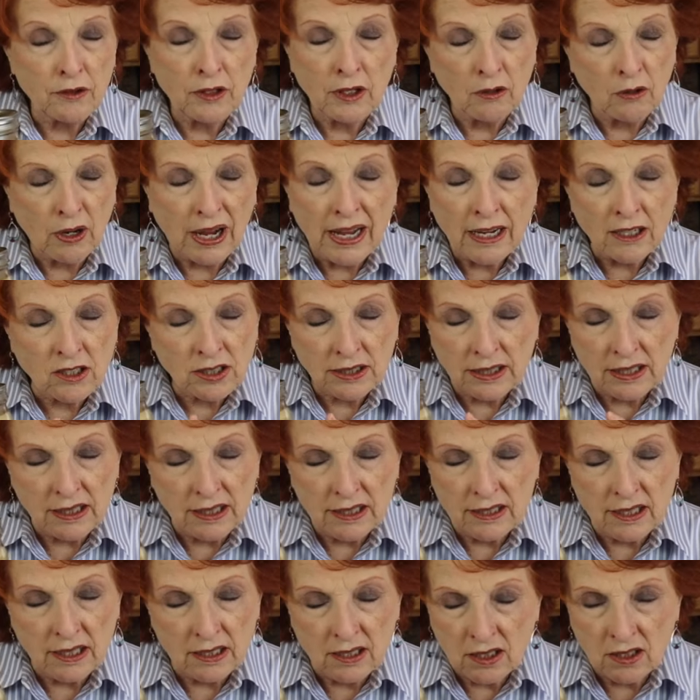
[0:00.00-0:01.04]
No, actually,
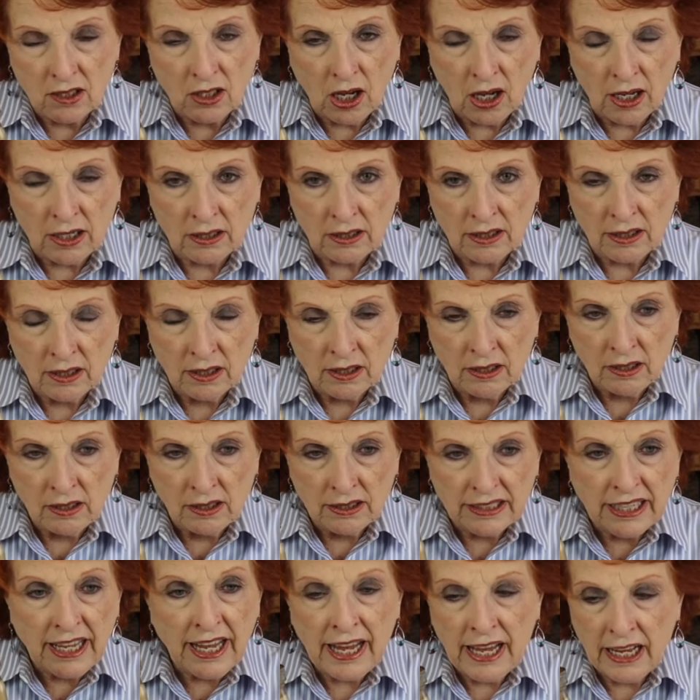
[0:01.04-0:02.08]
this is not
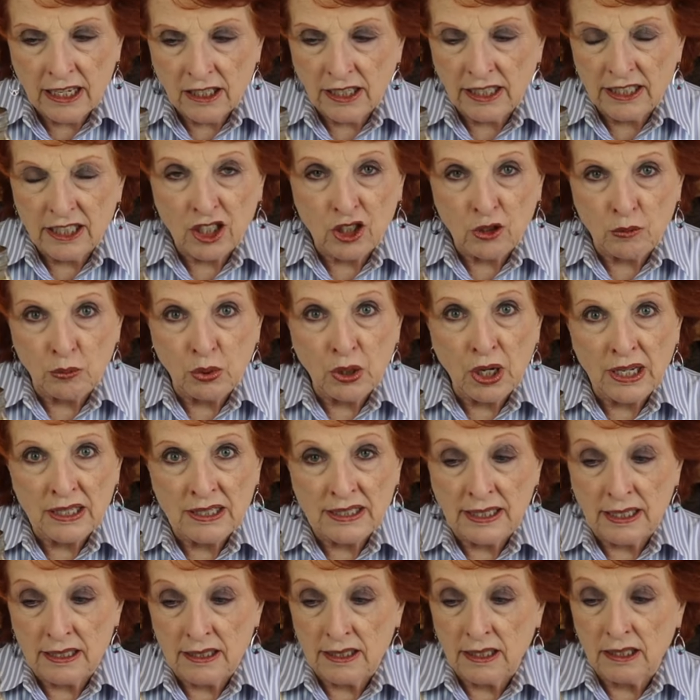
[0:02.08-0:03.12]
canned. I didn't
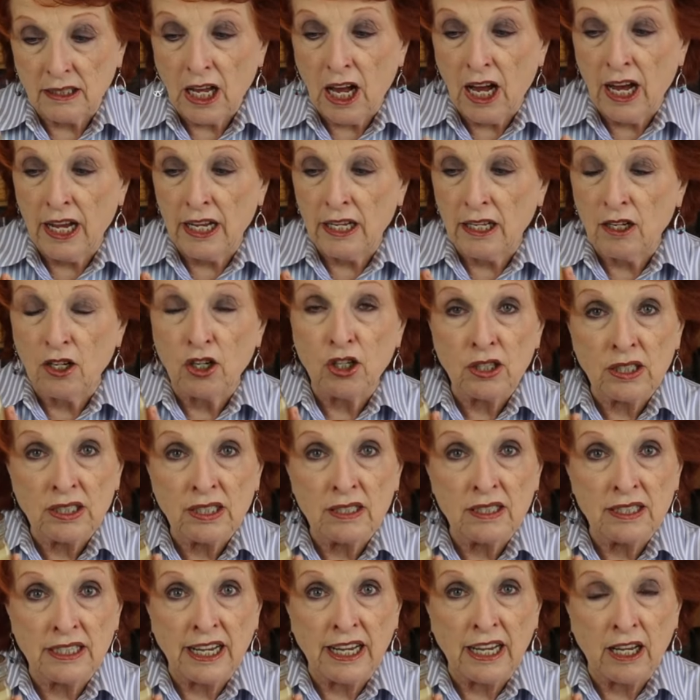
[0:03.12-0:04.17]
process it. I cooked
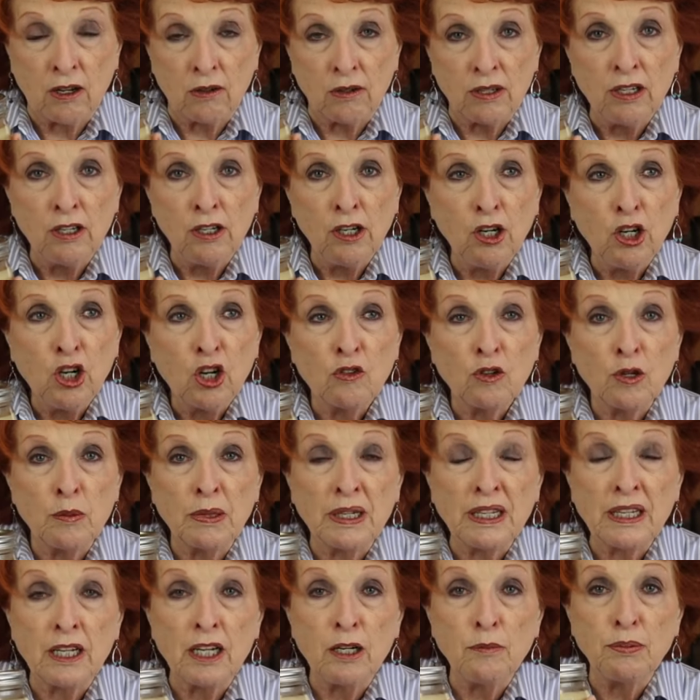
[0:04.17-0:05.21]
it down from
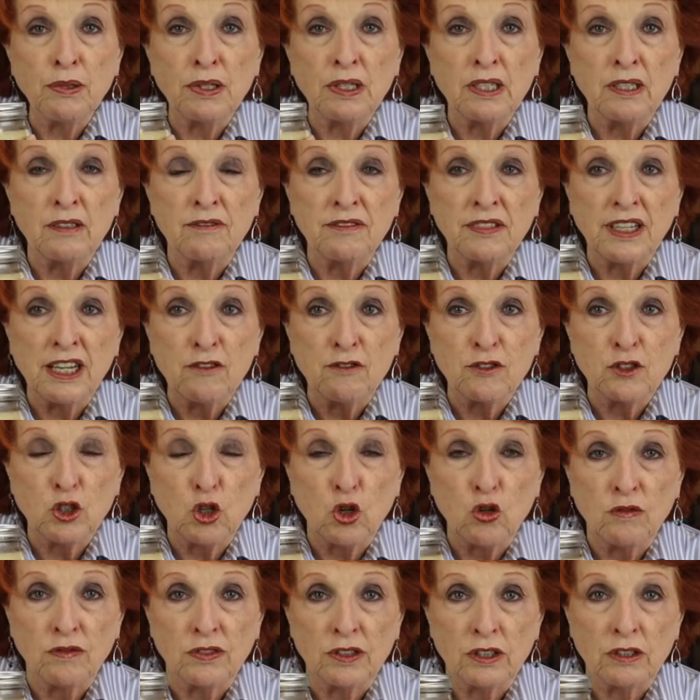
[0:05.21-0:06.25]
a couple of
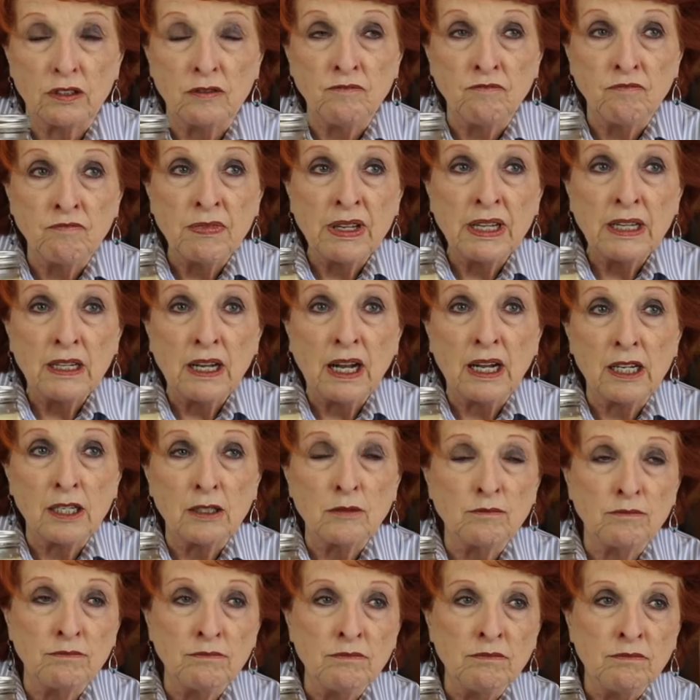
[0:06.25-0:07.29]
leftover
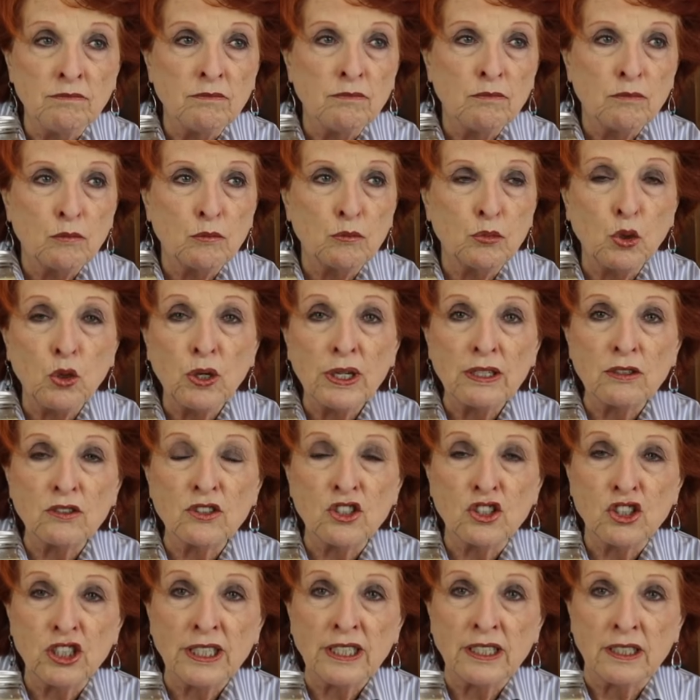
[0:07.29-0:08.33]
um,
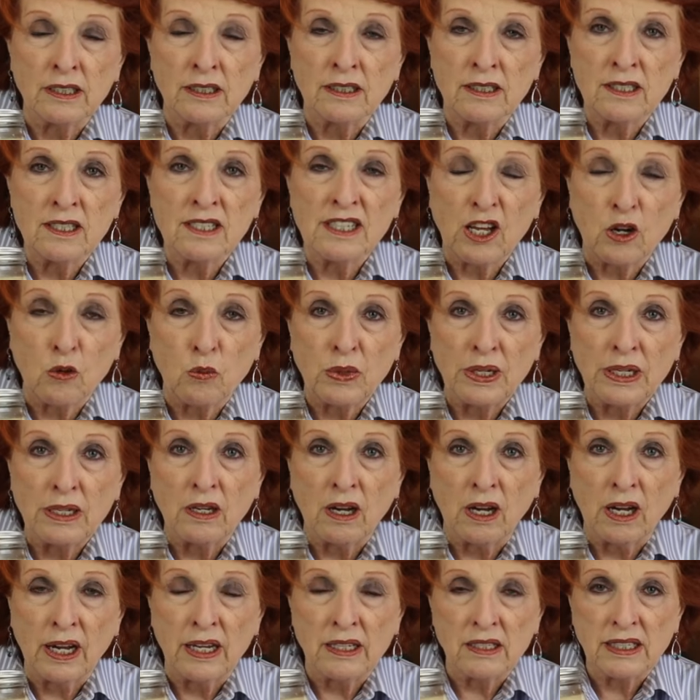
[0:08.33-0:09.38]
broiled chickens that we
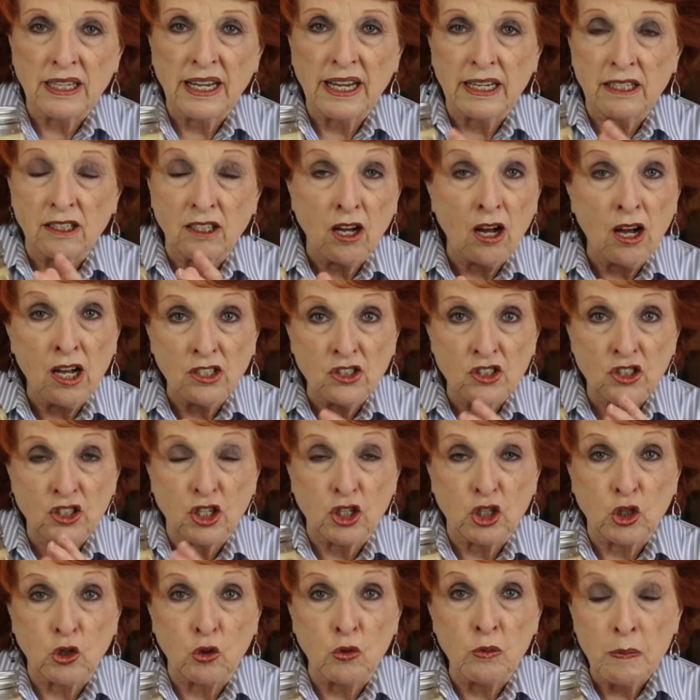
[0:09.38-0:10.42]
got at
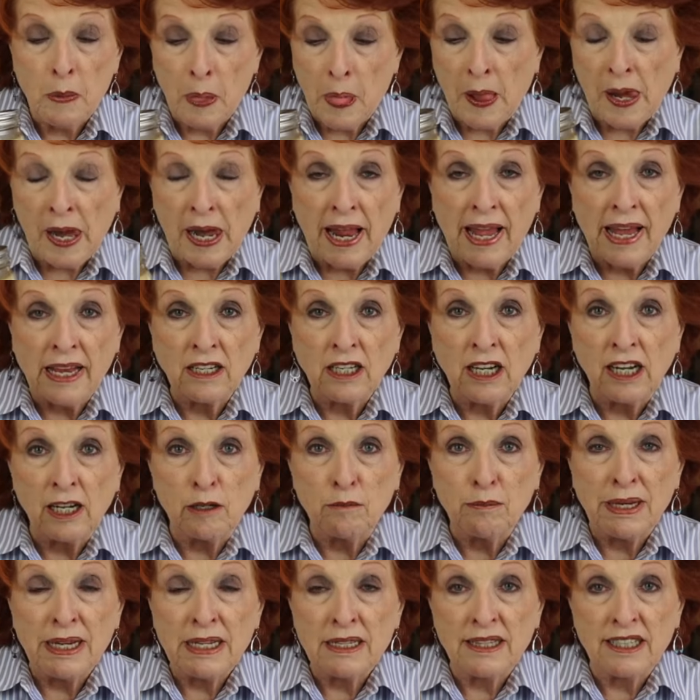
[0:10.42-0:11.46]
Costco. And I
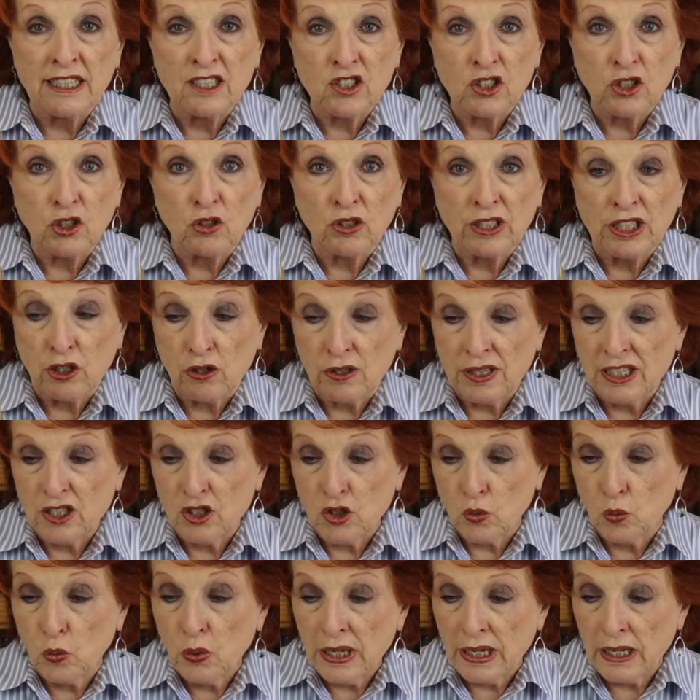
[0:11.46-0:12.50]
made this earlier
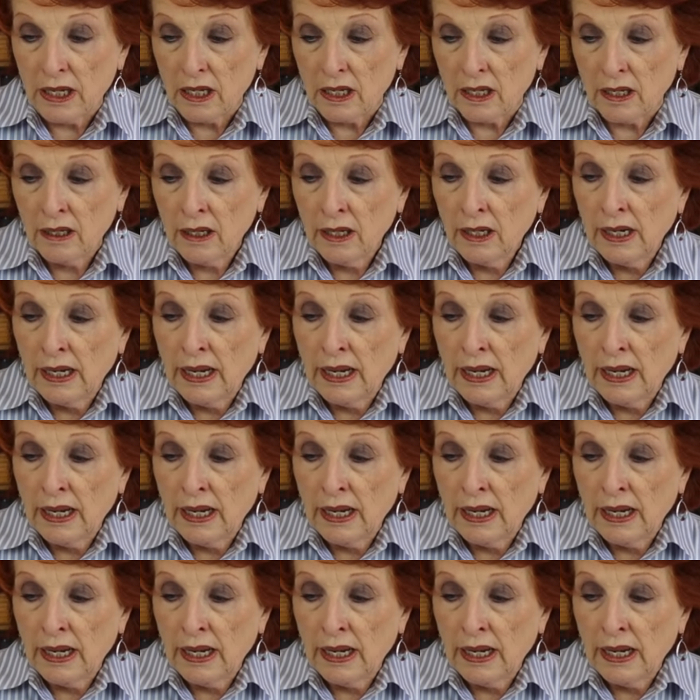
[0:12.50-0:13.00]
this week.